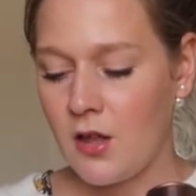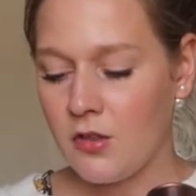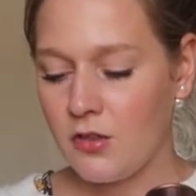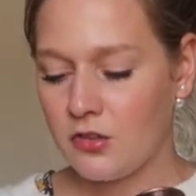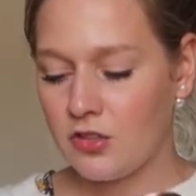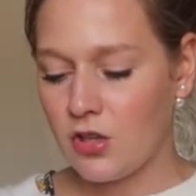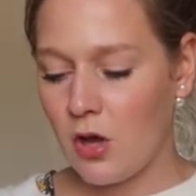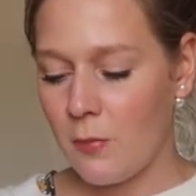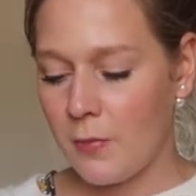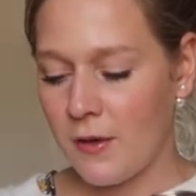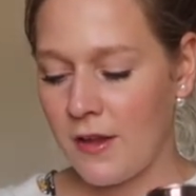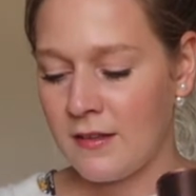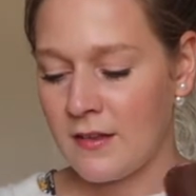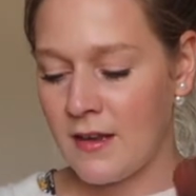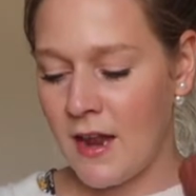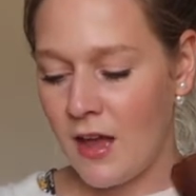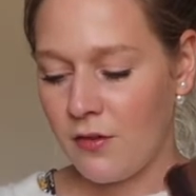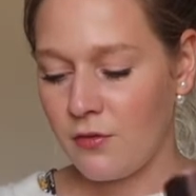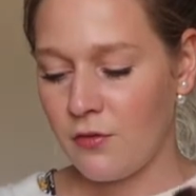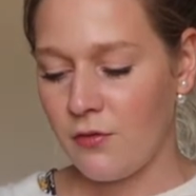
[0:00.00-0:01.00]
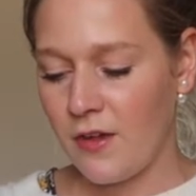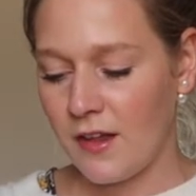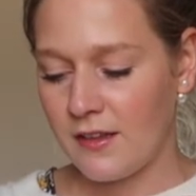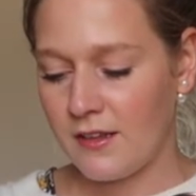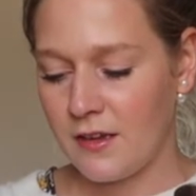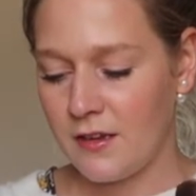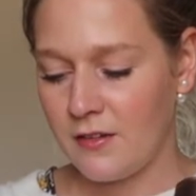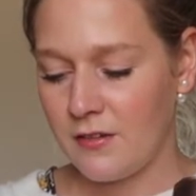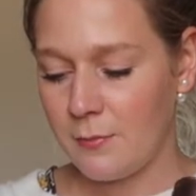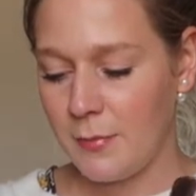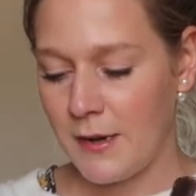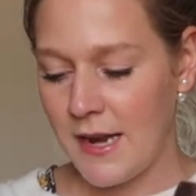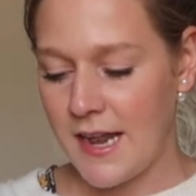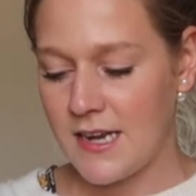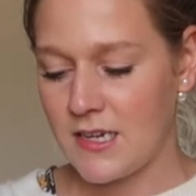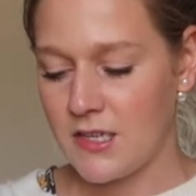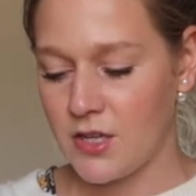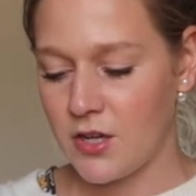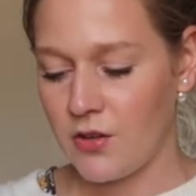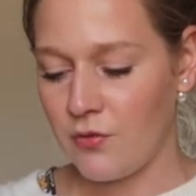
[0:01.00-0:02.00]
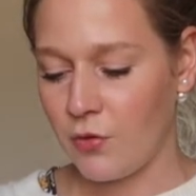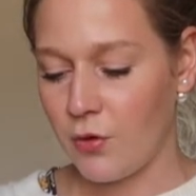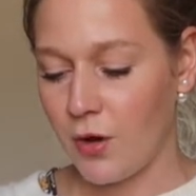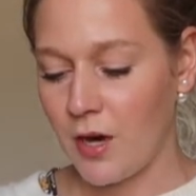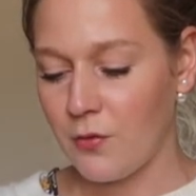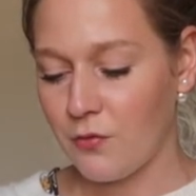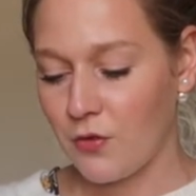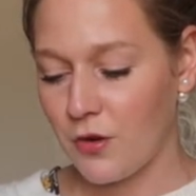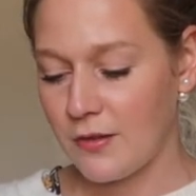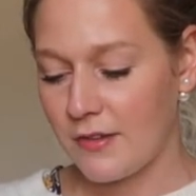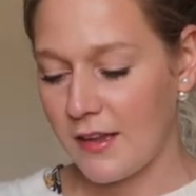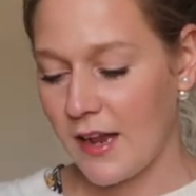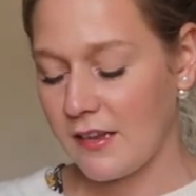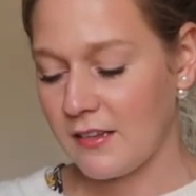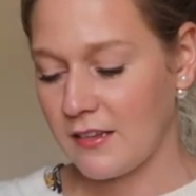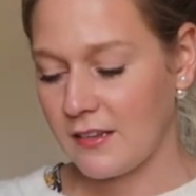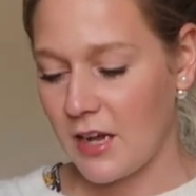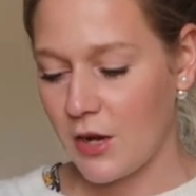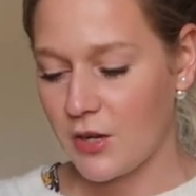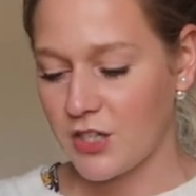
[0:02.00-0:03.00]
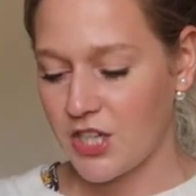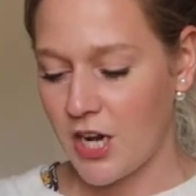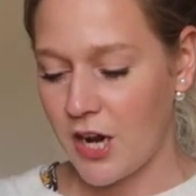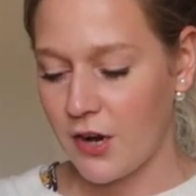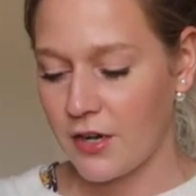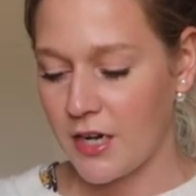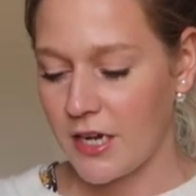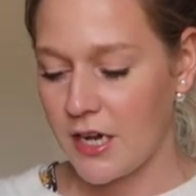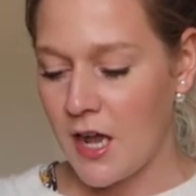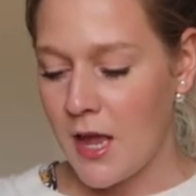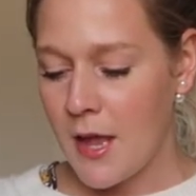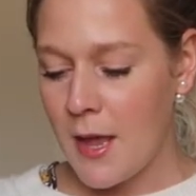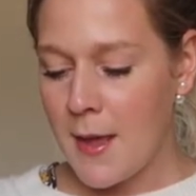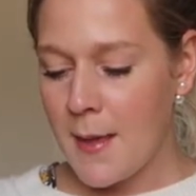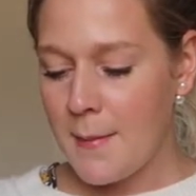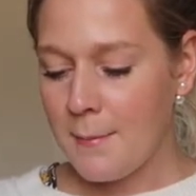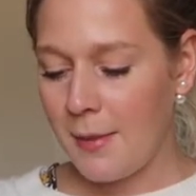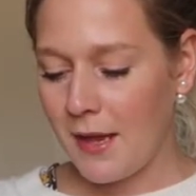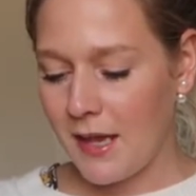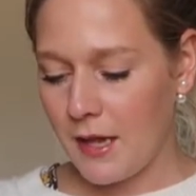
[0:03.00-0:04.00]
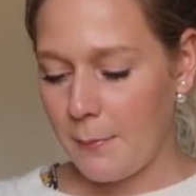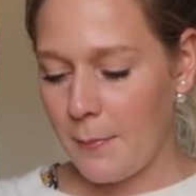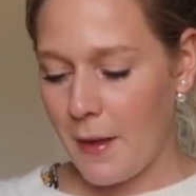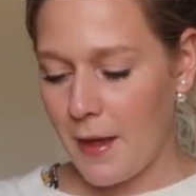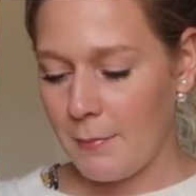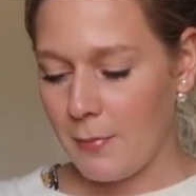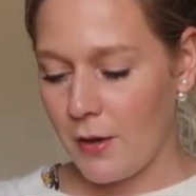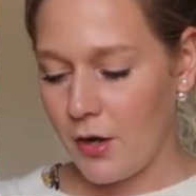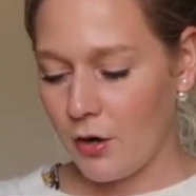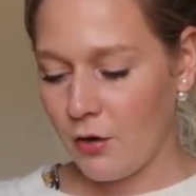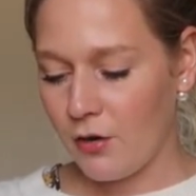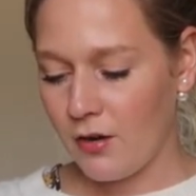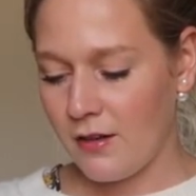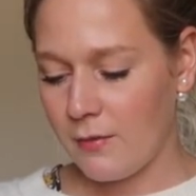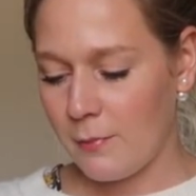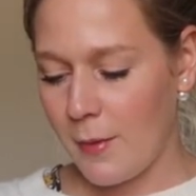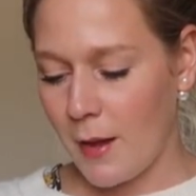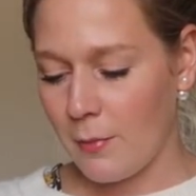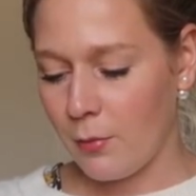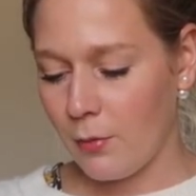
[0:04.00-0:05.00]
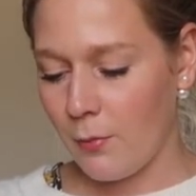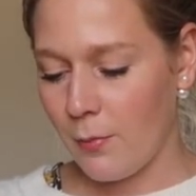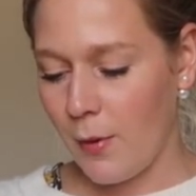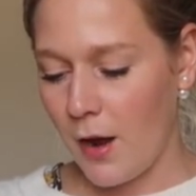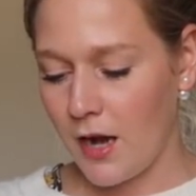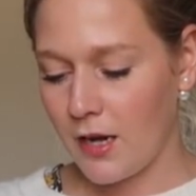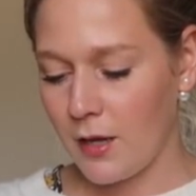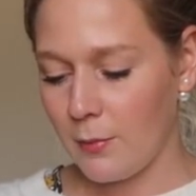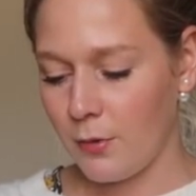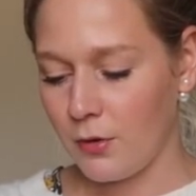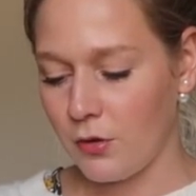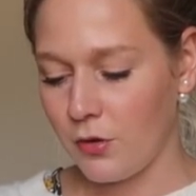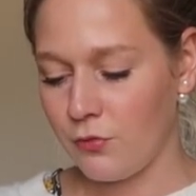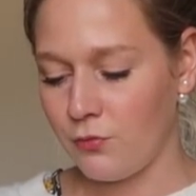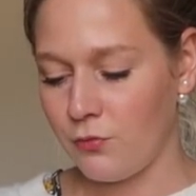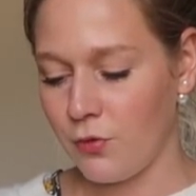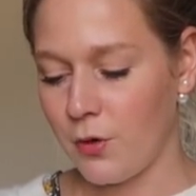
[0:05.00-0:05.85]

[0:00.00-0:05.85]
The top is an effervescent blend of grapefruit zest, sour cherry, pink pepper, crisp apple, pineapple and